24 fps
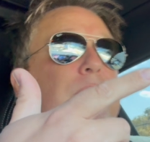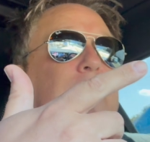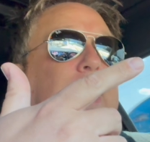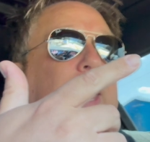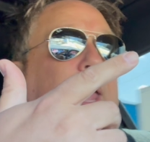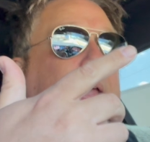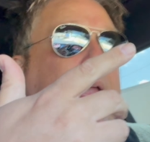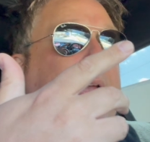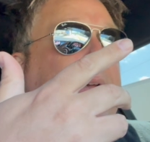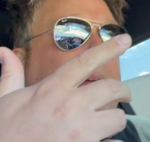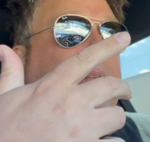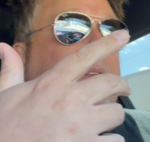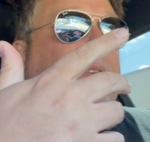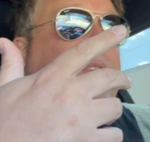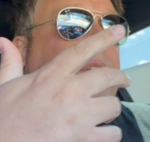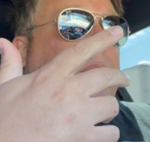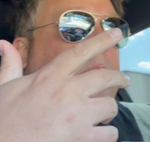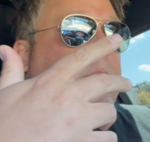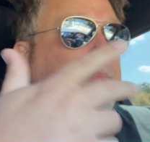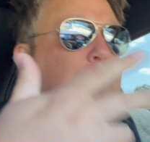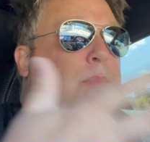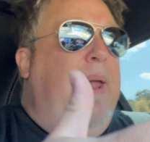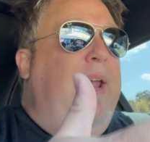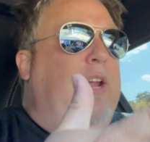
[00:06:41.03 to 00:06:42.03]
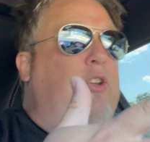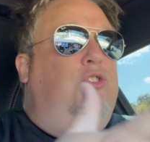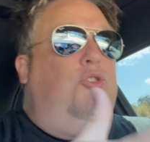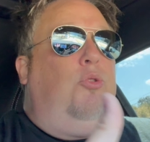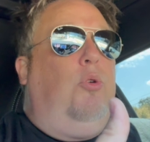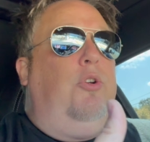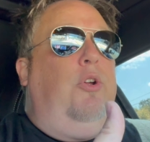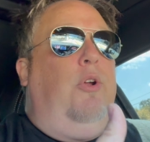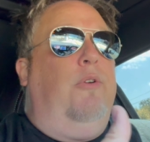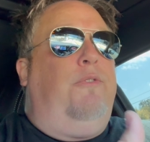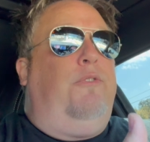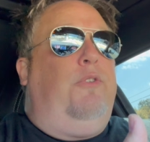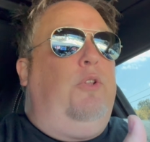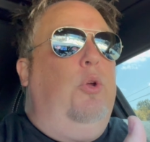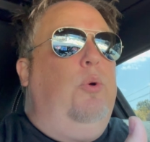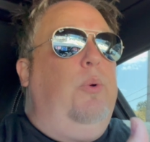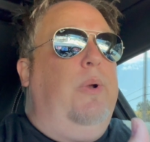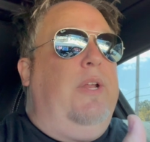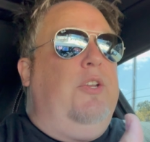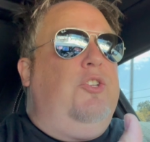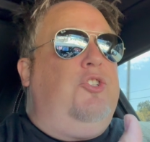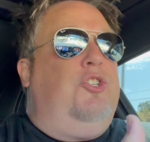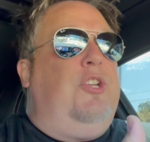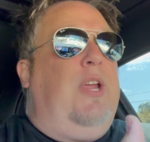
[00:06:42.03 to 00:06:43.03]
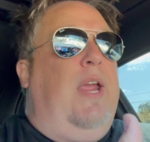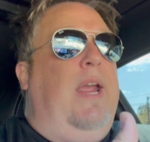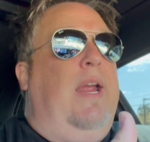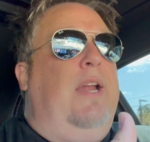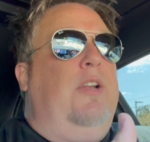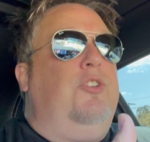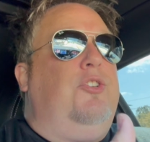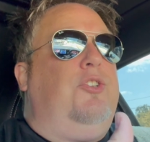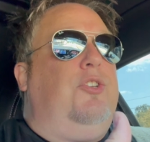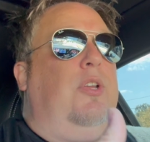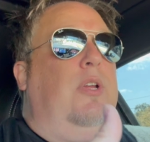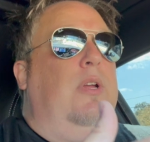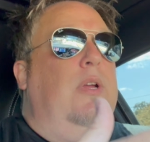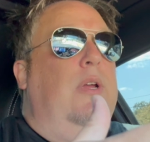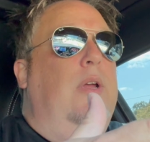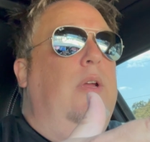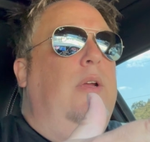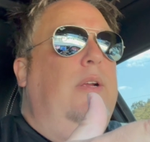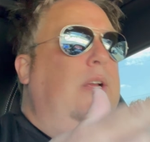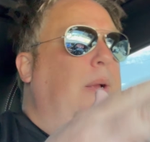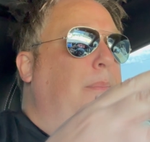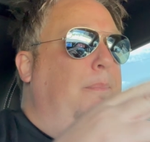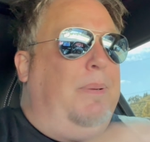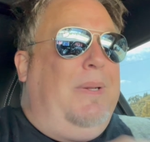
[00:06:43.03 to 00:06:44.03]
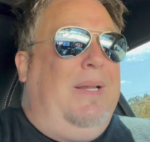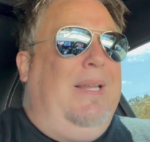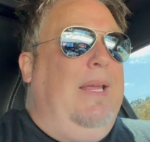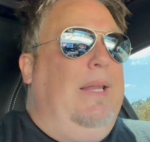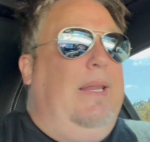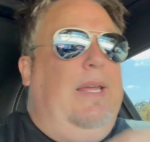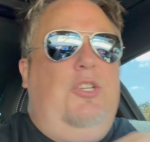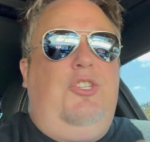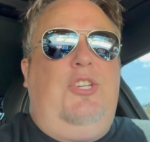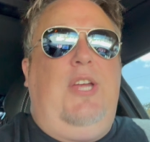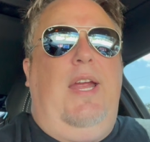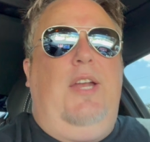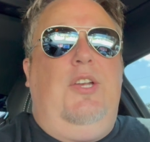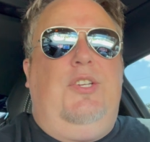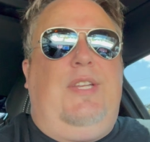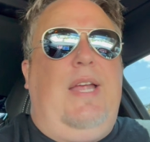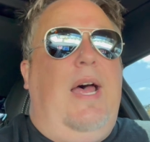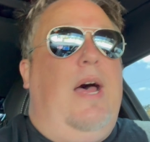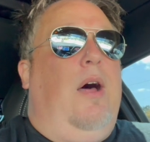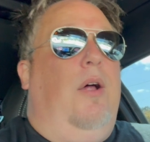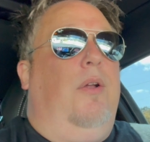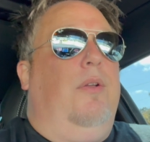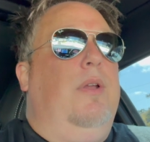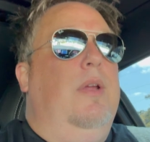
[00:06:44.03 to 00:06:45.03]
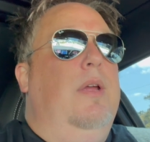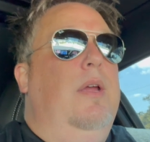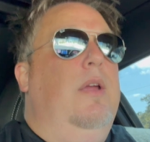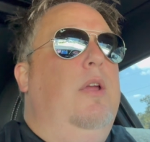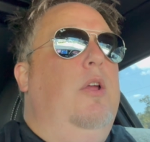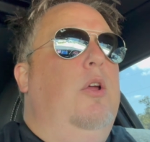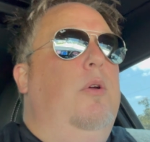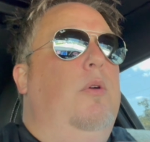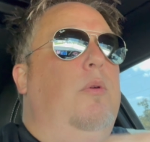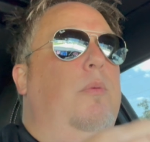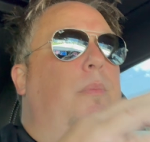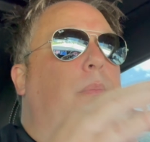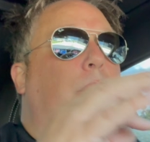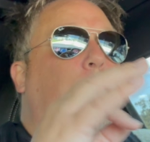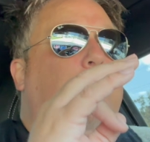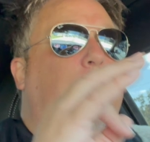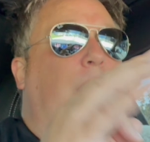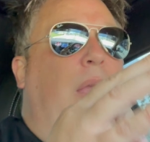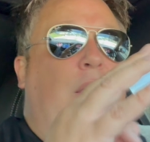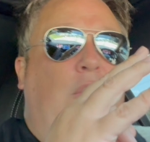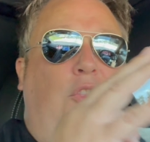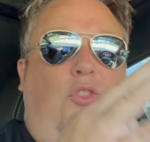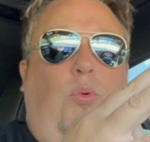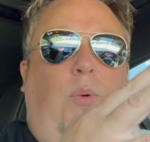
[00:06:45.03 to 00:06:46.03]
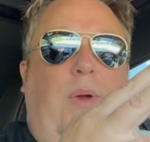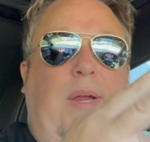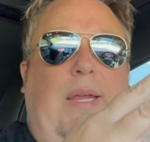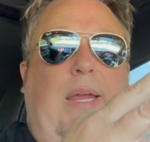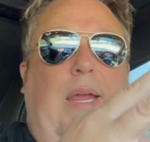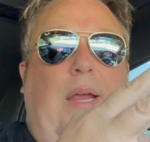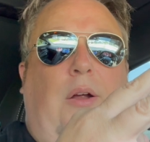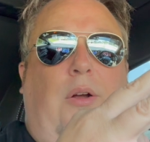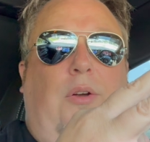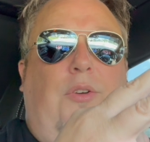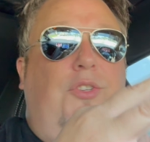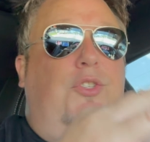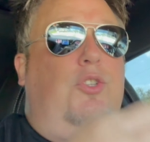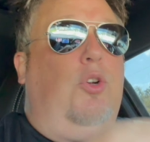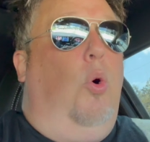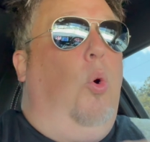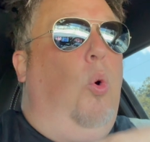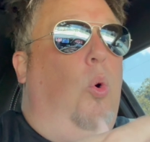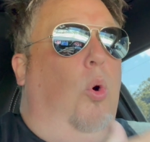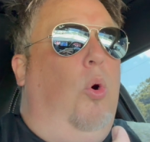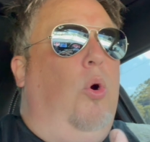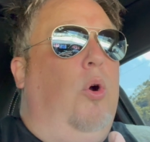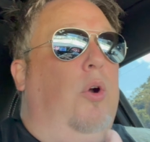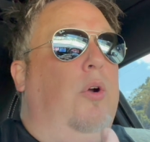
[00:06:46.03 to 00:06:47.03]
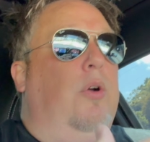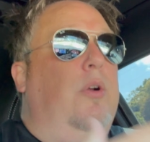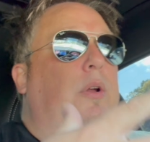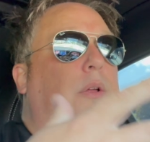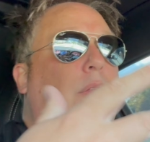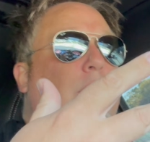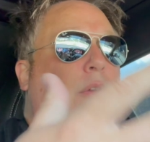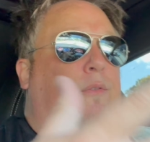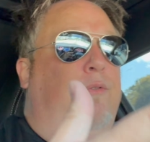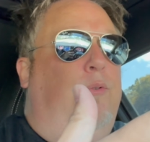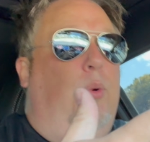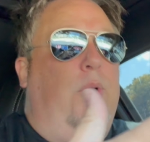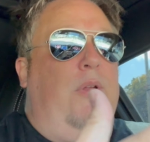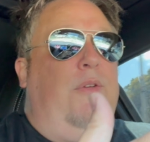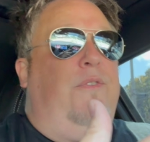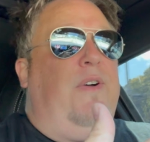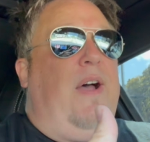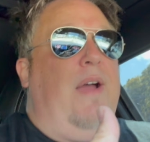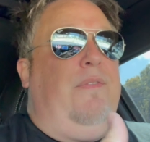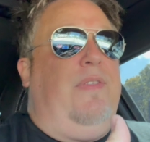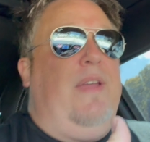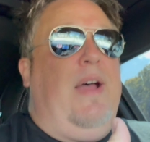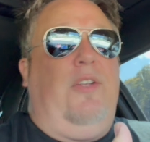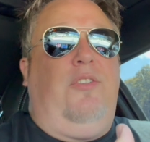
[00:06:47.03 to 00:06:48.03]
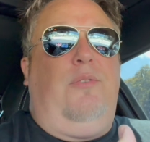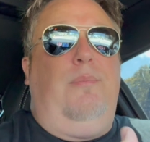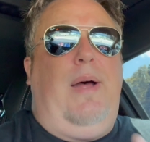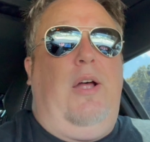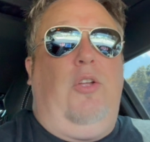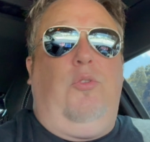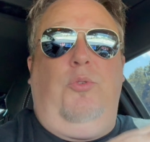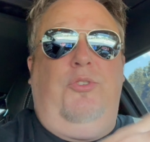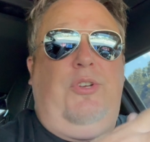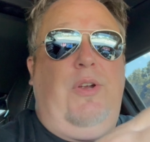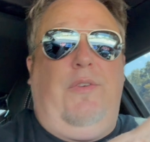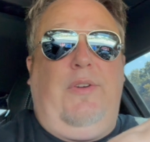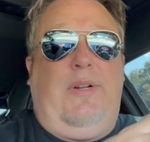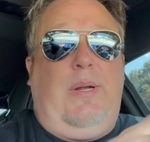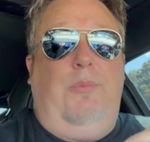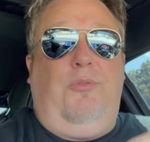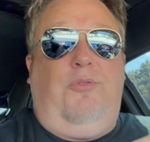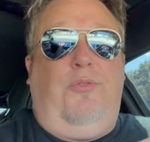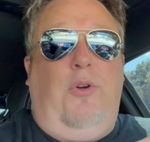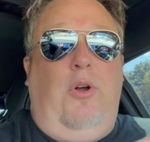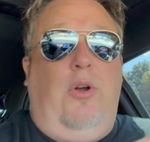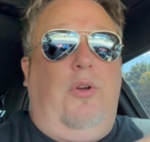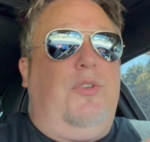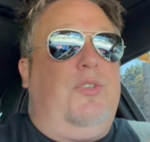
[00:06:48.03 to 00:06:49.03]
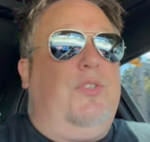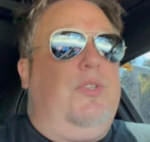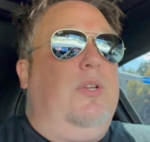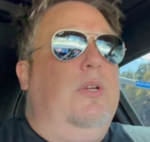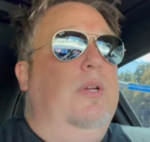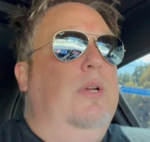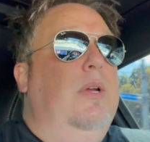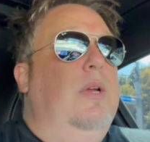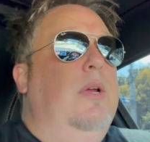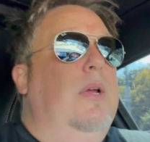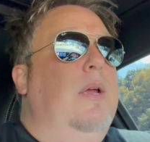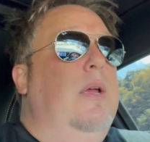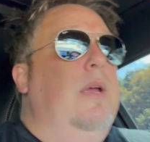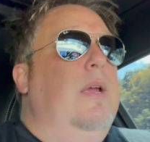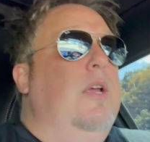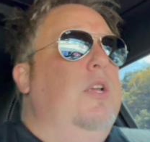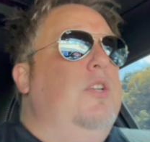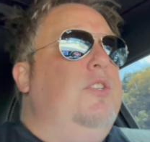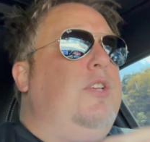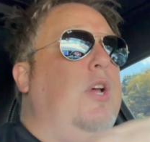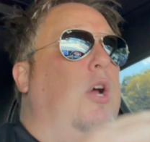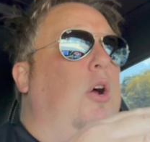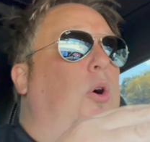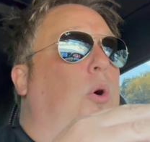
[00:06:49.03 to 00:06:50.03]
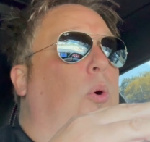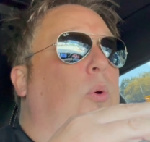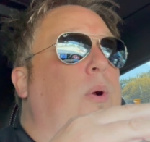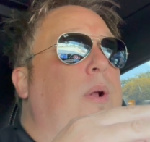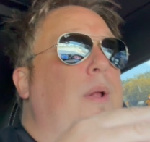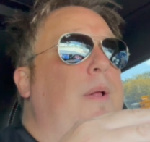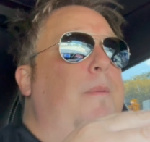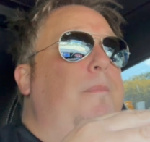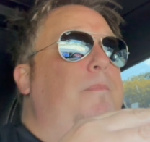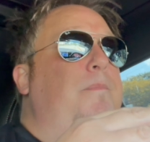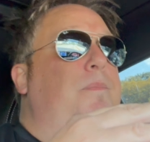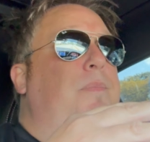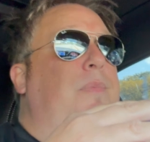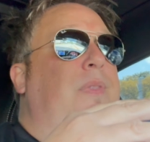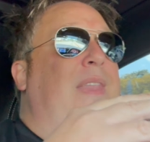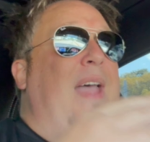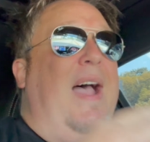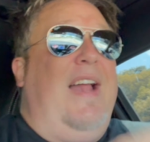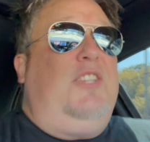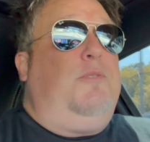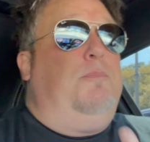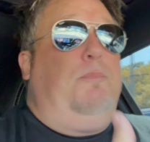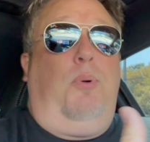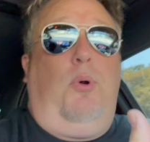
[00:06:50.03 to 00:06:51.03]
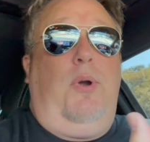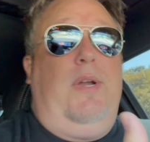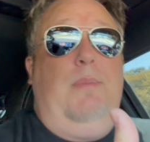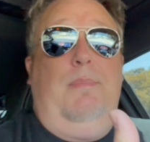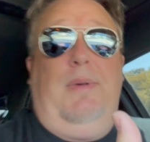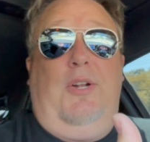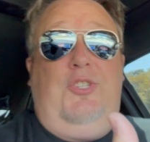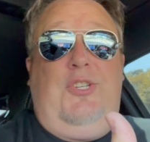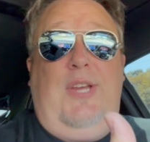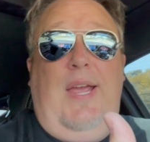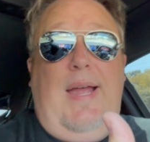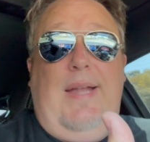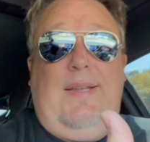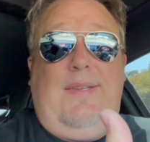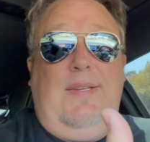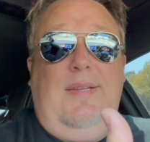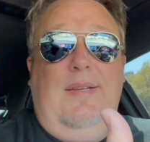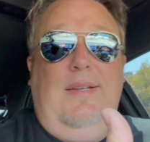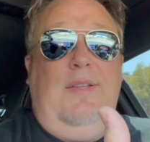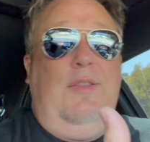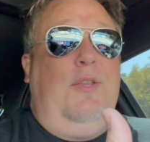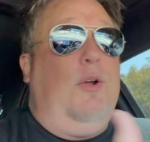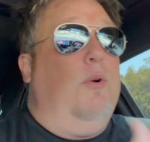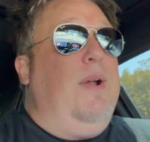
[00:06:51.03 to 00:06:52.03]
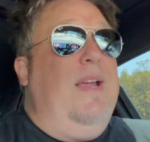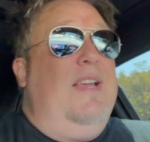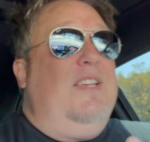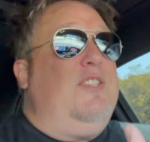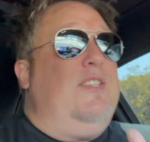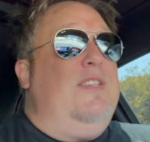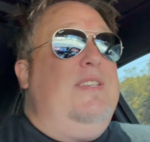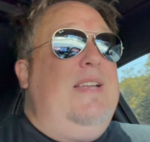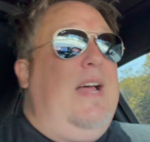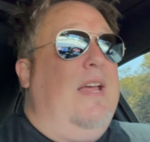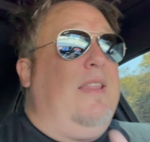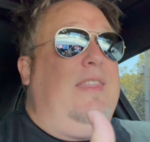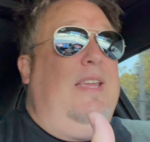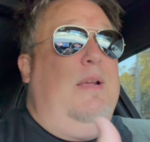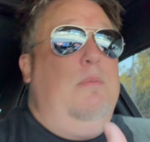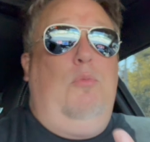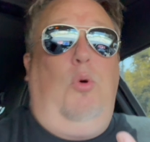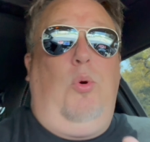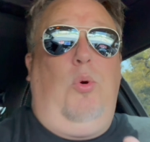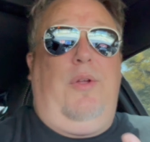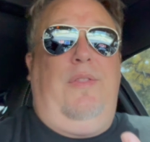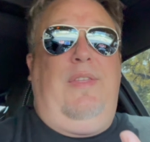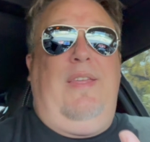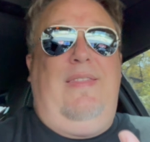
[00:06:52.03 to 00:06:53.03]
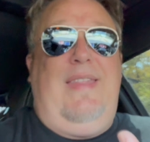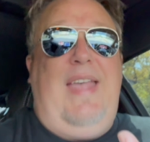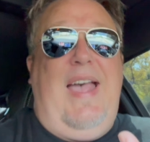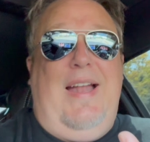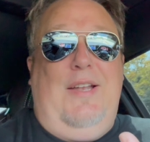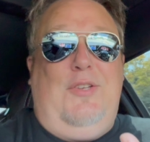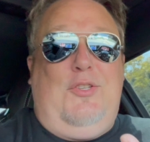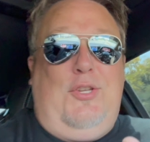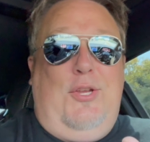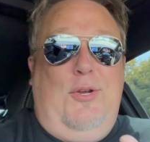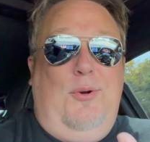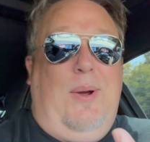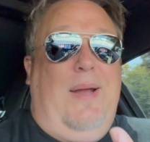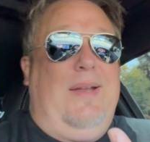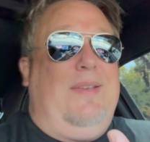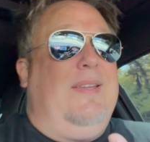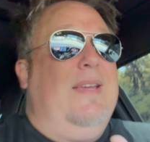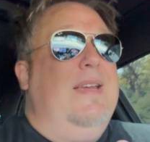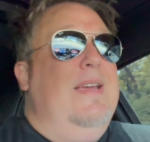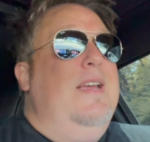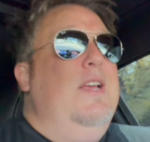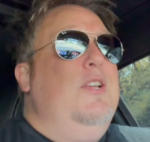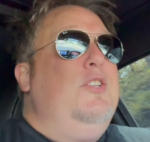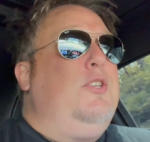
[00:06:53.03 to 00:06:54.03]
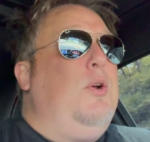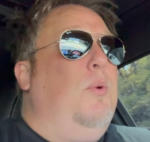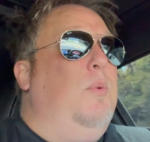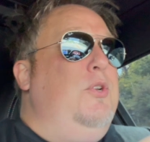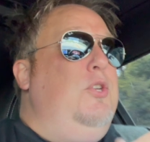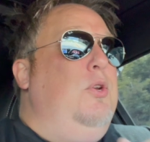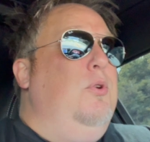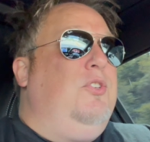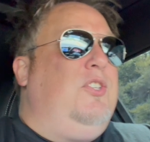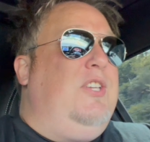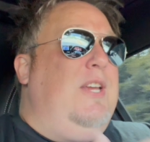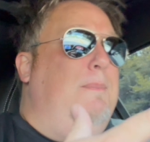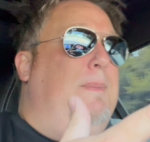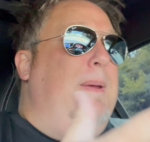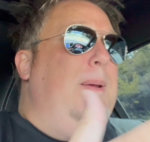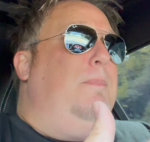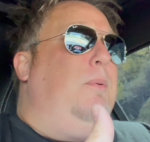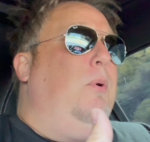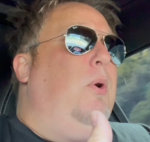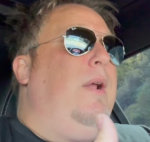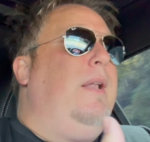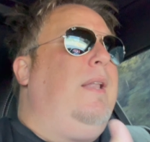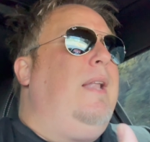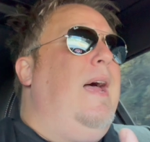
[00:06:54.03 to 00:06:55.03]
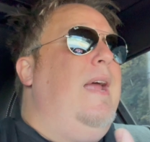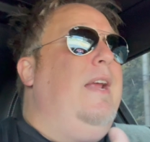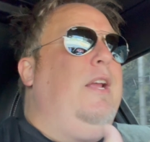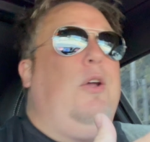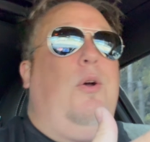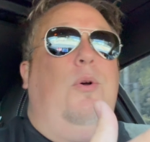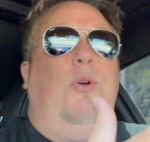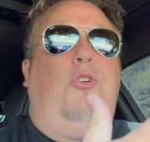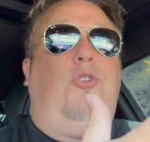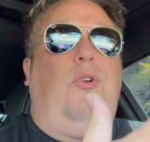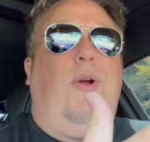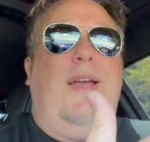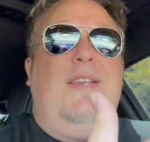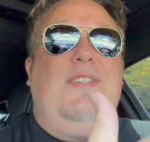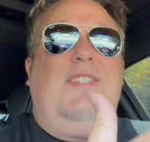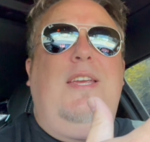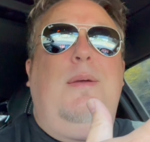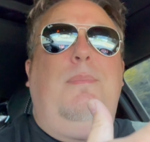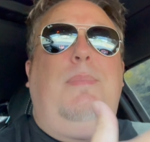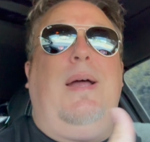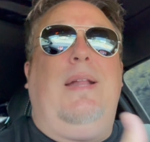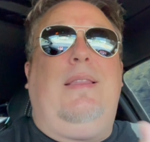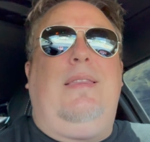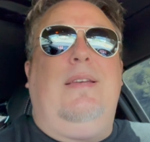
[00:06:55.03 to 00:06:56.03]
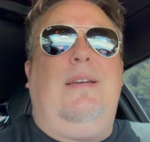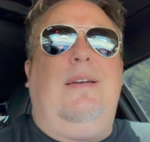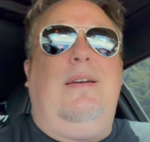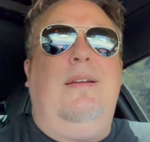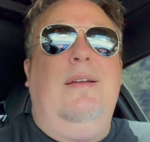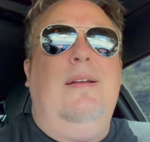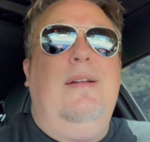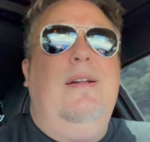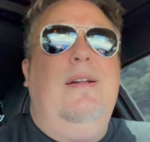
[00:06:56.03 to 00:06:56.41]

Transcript: and make sure your fluid is completely changed out in 3 years, or the 45,000 miles, whichever comes first. So that's pretty much it. There is nothing more than that to it. So when you see people online going crazy about the